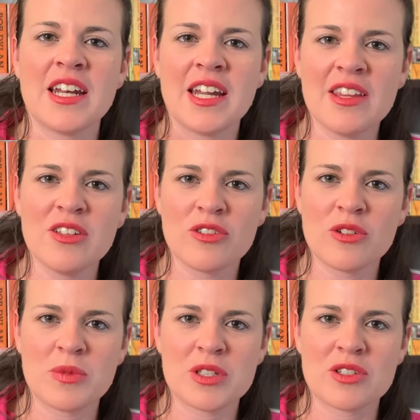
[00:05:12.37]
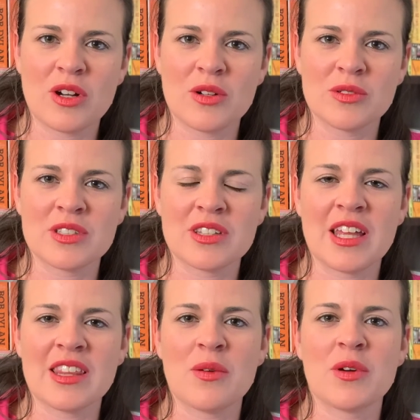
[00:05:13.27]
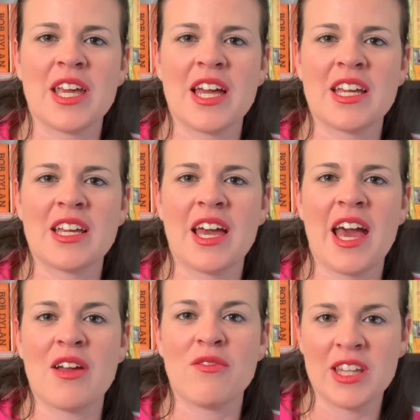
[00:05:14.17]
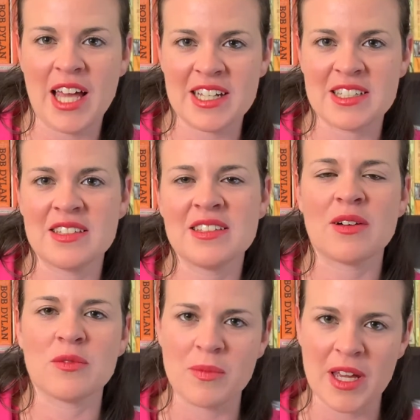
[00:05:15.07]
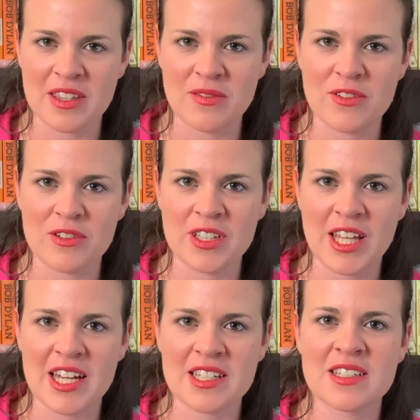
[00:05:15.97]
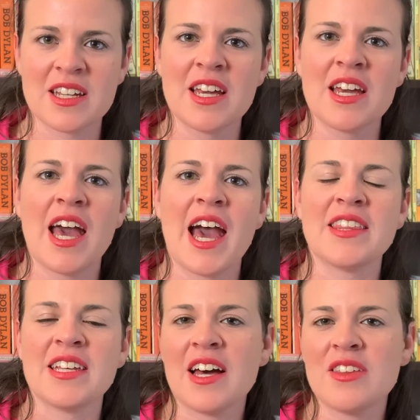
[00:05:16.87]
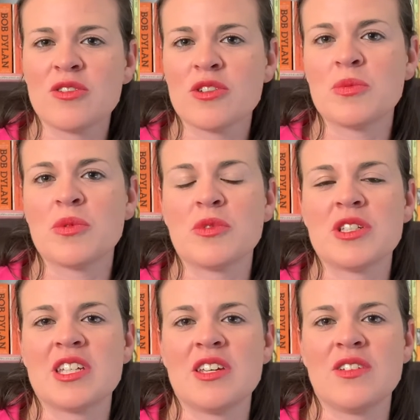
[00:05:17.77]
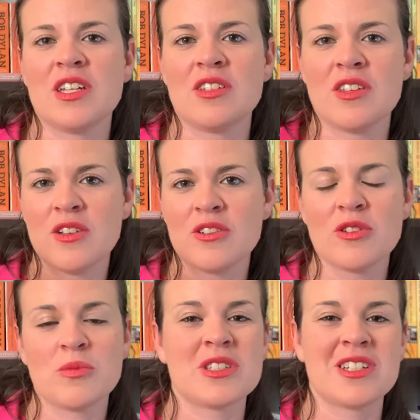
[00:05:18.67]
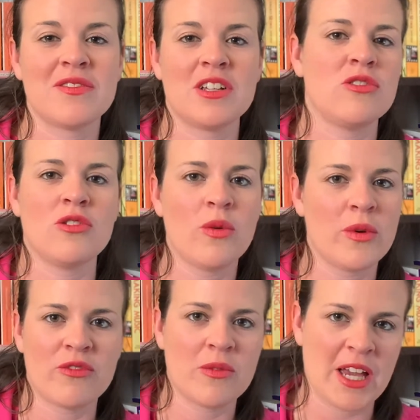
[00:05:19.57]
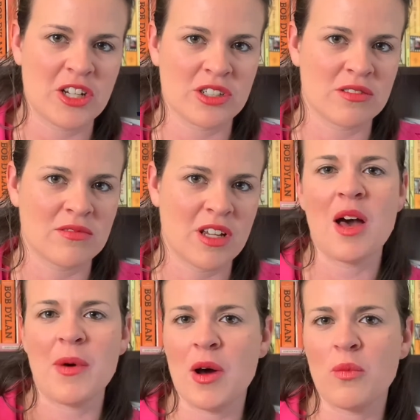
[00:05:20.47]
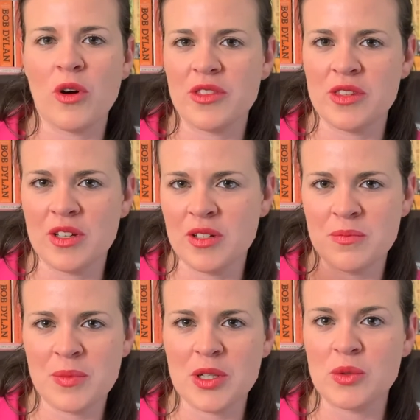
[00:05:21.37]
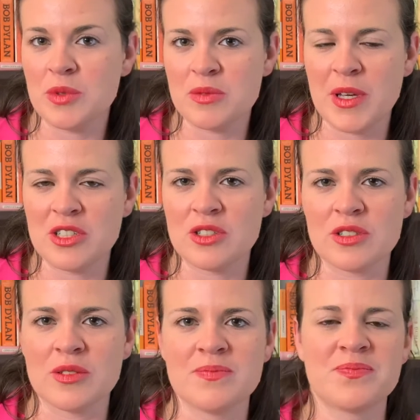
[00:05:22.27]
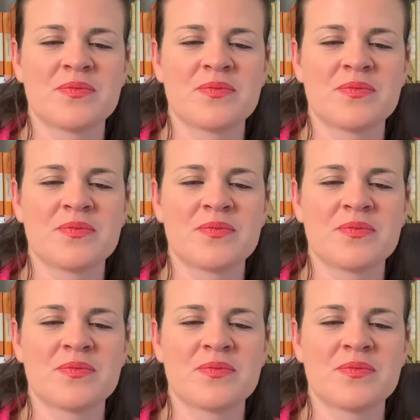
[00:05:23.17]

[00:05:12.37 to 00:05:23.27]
Another group was told that they were getting a relaxant that would make them feel relaxed. And the other group was given, the third group was given no information about what the pill was meant to do.